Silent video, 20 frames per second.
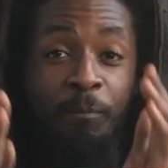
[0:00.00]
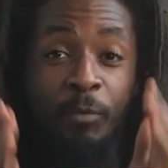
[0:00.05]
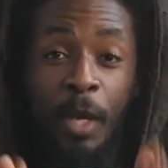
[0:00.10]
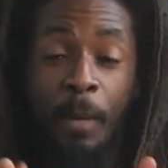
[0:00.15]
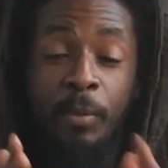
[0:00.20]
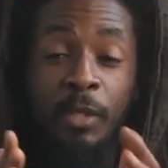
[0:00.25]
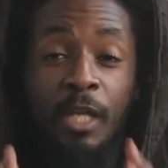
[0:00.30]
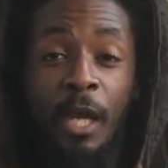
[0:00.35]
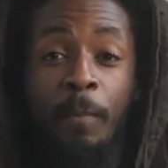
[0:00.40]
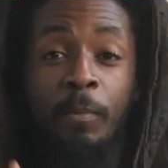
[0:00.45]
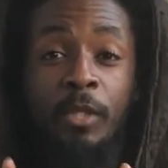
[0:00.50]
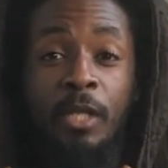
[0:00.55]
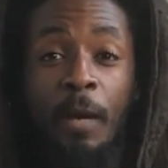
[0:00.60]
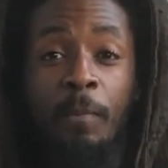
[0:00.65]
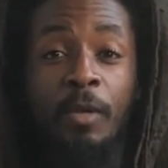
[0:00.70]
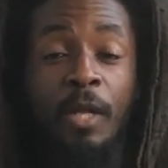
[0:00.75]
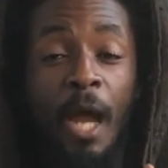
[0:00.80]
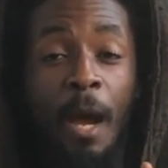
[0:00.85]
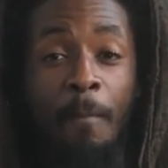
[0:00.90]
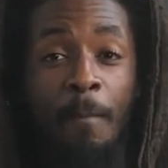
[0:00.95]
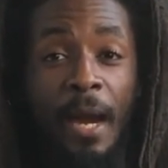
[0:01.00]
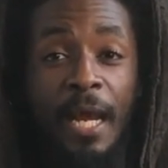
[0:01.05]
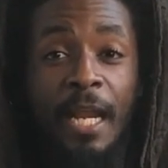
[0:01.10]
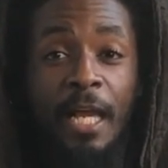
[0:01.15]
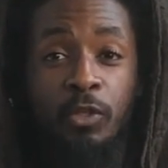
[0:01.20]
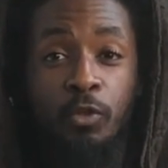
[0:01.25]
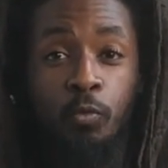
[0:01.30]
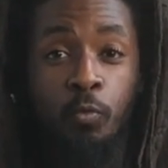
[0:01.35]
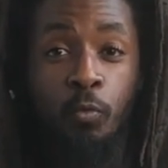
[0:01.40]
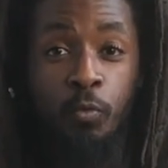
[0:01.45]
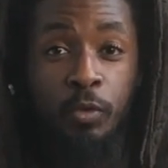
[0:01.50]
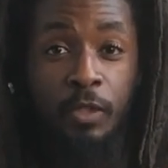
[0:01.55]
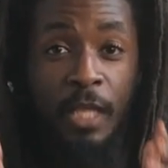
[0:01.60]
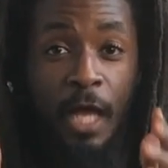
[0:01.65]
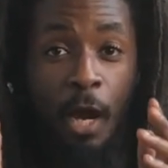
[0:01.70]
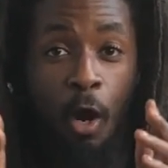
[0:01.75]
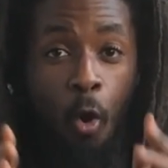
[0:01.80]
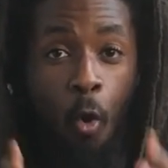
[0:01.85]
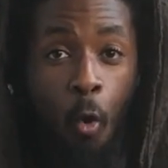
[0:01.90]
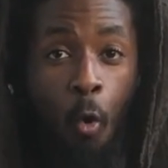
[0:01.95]

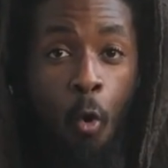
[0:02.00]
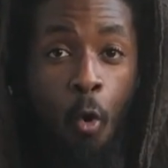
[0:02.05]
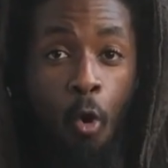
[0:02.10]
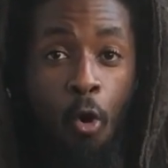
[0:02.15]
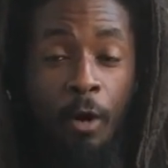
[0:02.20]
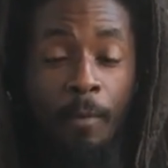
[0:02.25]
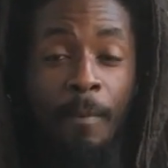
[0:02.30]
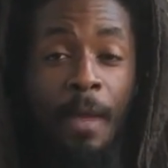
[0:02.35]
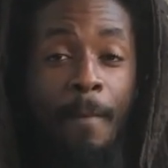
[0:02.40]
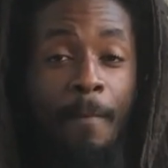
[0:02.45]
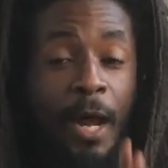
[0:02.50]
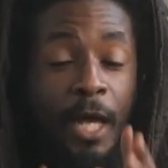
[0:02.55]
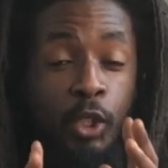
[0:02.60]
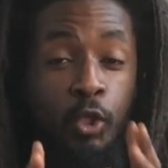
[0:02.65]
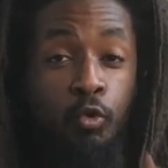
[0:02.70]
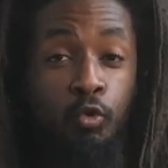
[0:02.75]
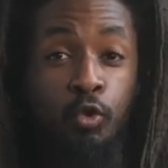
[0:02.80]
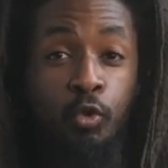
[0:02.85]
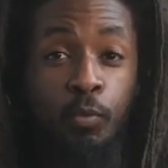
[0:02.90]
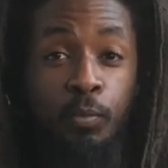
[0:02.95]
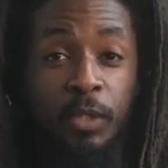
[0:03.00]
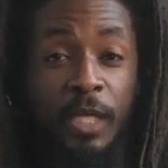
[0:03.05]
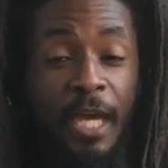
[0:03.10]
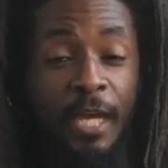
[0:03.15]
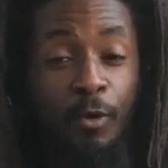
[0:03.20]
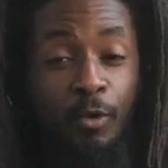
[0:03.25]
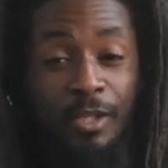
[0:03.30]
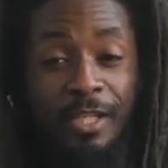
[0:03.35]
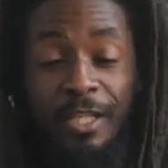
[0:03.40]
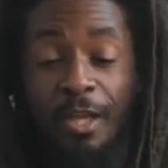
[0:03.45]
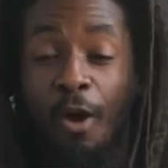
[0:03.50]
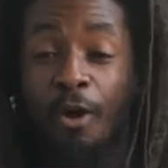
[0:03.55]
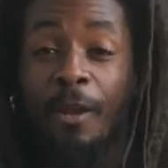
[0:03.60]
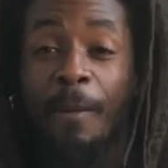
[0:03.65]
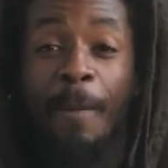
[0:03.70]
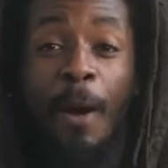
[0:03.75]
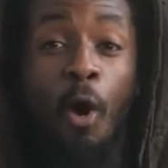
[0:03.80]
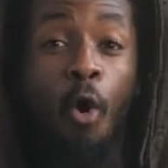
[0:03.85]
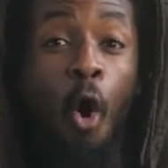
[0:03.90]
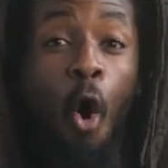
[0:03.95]
www.mynaturalroots.org, man. My YouTube channel, which is all
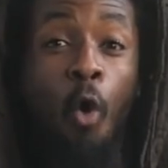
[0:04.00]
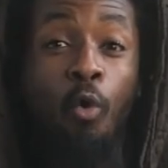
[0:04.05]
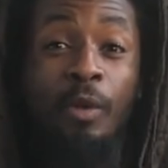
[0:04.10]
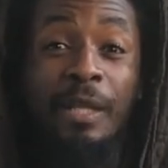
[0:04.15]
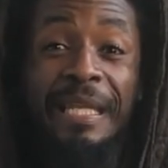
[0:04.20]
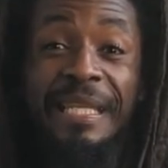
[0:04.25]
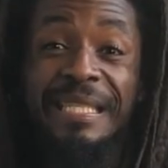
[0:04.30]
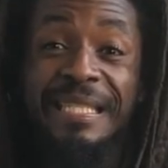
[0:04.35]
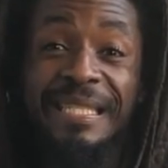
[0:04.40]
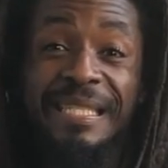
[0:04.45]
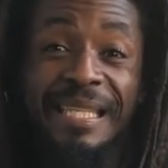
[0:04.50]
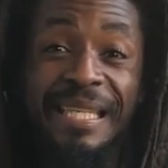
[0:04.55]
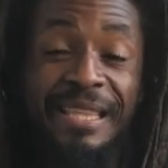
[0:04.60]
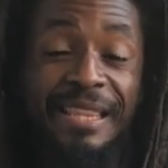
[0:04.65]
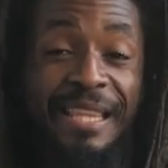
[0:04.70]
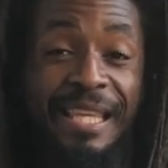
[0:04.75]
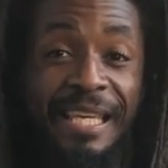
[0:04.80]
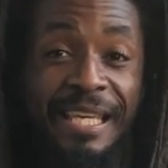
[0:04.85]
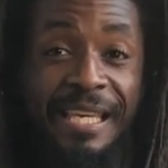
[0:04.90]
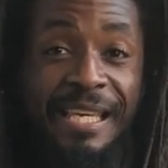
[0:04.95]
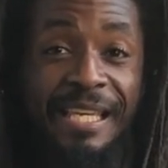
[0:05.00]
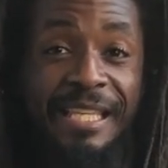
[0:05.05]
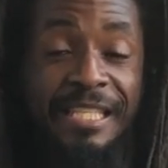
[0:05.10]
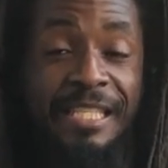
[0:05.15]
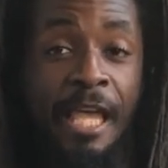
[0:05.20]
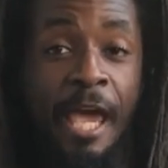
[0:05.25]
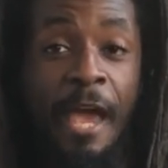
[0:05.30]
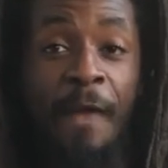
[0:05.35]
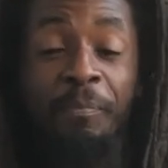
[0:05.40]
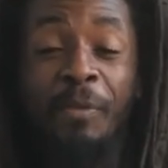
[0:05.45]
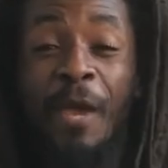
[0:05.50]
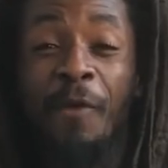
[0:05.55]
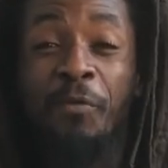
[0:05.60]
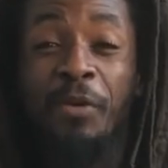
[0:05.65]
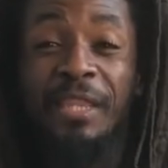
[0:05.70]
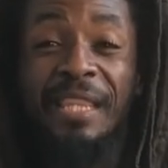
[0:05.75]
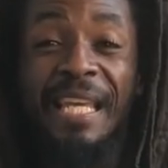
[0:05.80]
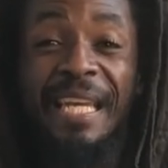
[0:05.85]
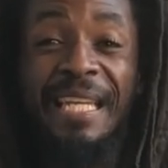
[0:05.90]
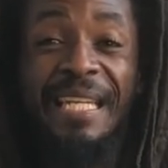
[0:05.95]
about holistic things,
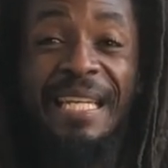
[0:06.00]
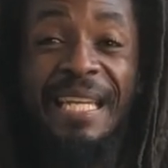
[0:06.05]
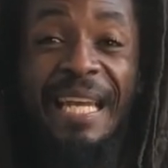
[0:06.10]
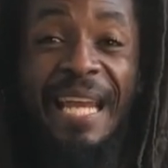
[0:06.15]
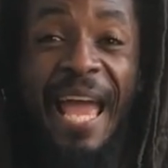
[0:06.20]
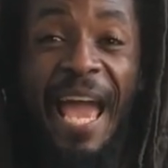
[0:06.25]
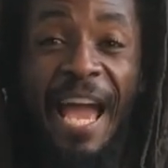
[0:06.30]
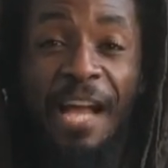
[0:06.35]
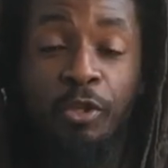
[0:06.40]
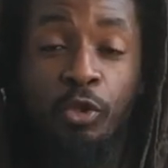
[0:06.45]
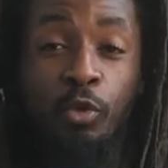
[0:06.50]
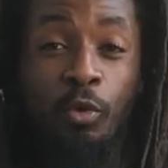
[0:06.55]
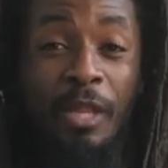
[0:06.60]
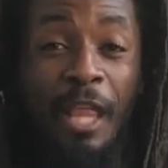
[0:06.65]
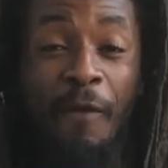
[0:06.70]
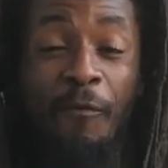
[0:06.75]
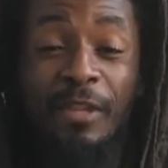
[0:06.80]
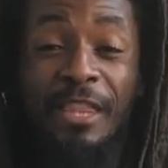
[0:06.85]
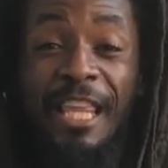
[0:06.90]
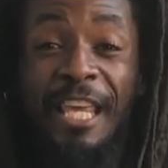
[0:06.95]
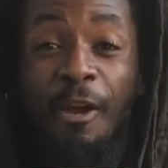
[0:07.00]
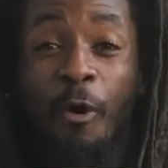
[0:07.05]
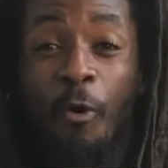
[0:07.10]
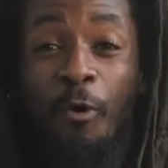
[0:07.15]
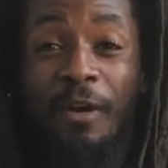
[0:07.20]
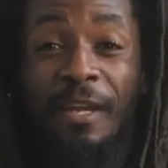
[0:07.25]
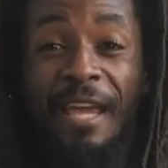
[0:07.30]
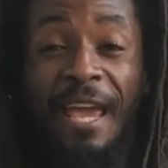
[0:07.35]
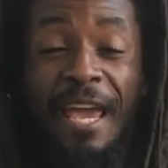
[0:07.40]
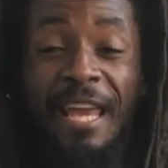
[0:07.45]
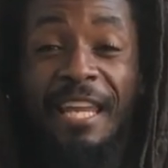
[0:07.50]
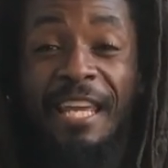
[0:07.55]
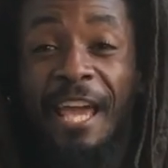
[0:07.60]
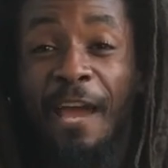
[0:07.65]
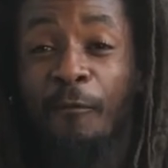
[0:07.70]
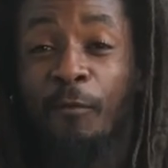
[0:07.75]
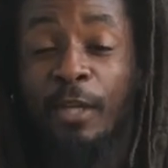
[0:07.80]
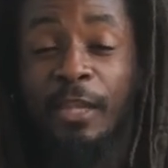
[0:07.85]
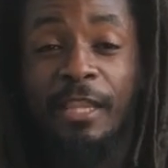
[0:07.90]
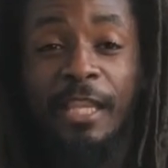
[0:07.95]
everything natural, everything organic,
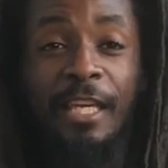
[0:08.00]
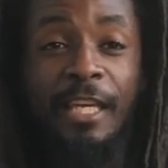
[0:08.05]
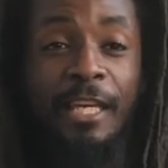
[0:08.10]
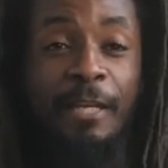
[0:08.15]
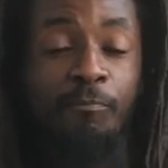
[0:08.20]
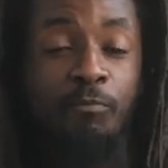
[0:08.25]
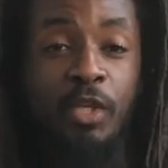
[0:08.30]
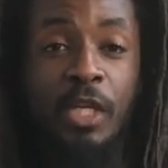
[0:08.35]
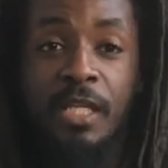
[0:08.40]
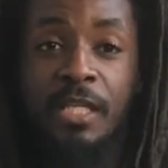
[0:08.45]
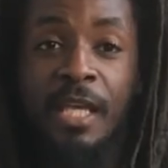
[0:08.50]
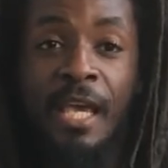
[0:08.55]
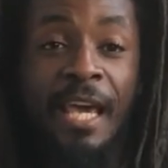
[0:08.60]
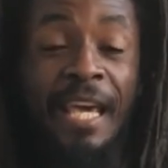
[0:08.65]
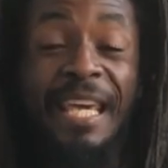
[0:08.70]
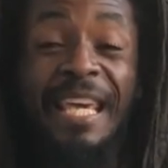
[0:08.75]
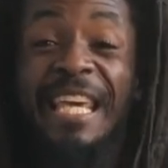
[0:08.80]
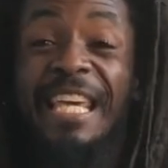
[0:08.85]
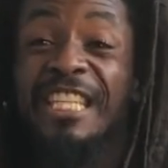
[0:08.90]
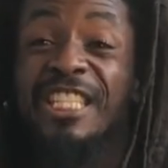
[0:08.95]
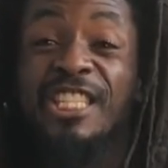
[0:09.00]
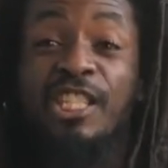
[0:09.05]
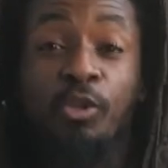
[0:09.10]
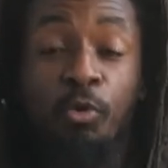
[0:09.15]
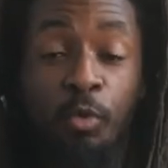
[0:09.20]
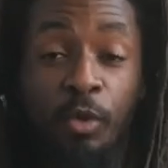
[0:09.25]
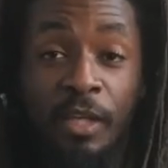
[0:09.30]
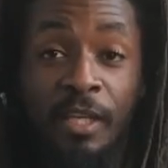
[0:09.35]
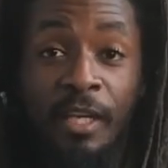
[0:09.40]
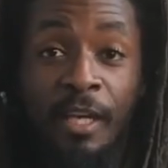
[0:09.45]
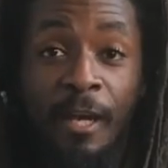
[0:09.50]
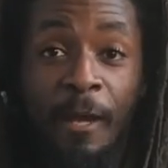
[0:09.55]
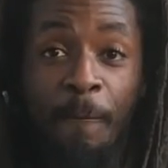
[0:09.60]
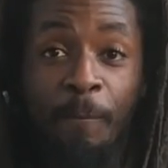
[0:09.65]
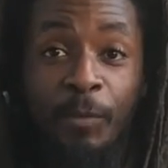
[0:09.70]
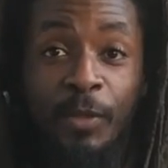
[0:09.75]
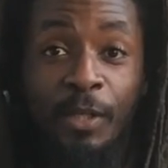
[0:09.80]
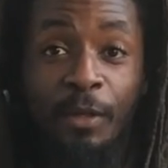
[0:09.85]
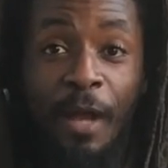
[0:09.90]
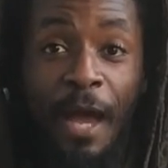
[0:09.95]
everything just history,
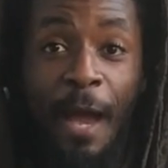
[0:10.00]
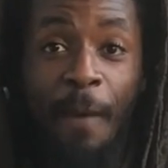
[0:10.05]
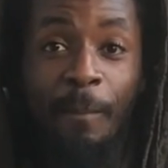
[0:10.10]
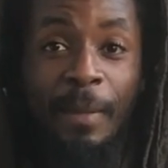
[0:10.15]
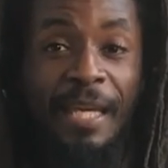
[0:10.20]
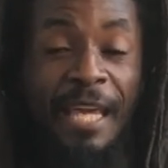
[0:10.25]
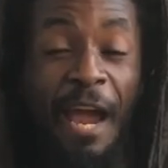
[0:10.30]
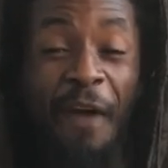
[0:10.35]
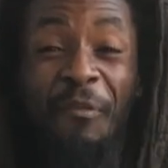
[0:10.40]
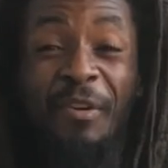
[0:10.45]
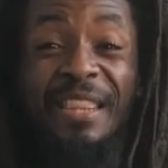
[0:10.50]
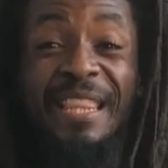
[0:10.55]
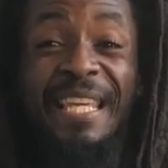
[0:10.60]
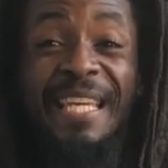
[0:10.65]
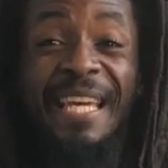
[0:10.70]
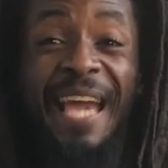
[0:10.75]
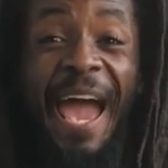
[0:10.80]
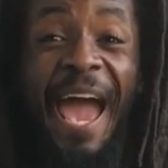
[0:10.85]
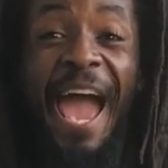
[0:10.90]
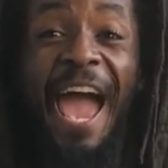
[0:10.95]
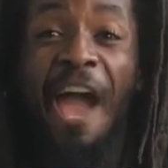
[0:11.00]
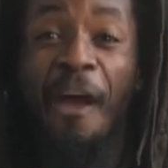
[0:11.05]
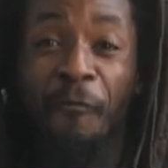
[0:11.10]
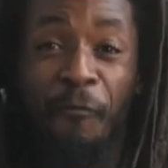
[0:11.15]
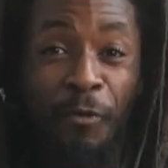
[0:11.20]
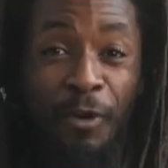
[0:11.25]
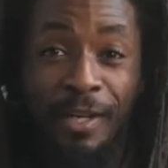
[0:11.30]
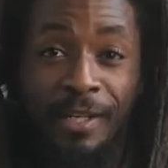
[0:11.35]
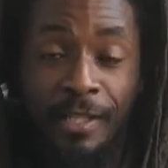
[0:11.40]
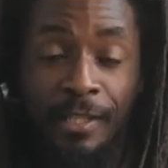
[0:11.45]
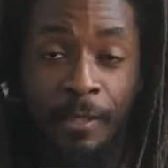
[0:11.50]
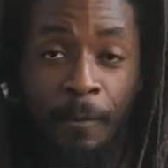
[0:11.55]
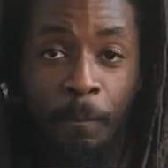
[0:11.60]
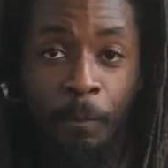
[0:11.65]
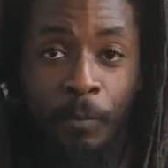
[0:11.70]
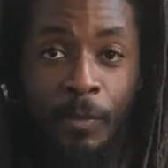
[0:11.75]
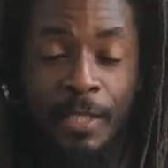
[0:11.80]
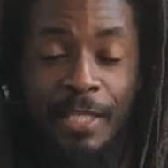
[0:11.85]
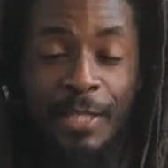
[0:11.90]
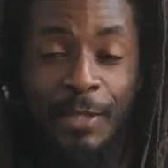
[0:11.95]
you know what I mean? Everything Africa,
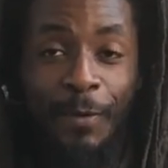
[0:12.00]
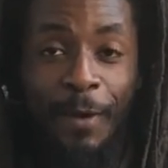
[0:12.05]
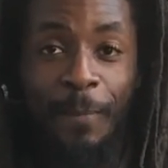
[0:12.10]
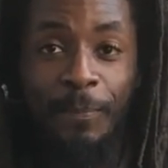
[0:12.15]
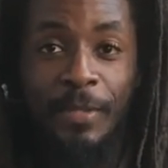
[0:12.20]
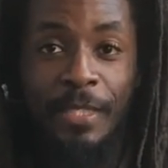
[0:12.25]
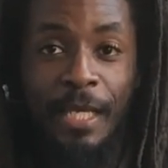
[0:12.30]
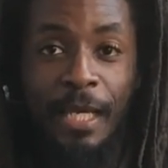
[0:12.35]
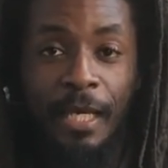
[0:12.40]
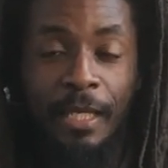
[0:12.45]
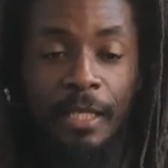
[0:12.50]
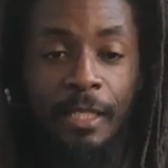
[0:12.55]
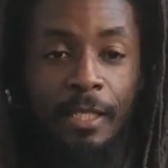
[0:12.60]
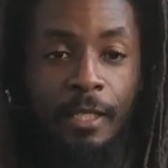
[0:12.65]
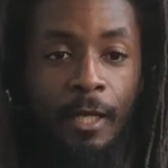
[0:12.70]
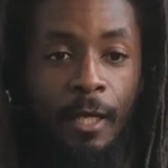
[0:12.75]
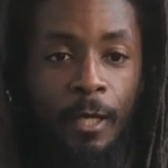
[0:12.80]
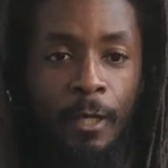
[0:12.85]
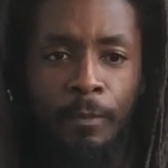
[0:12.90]
you see what I'm saying? And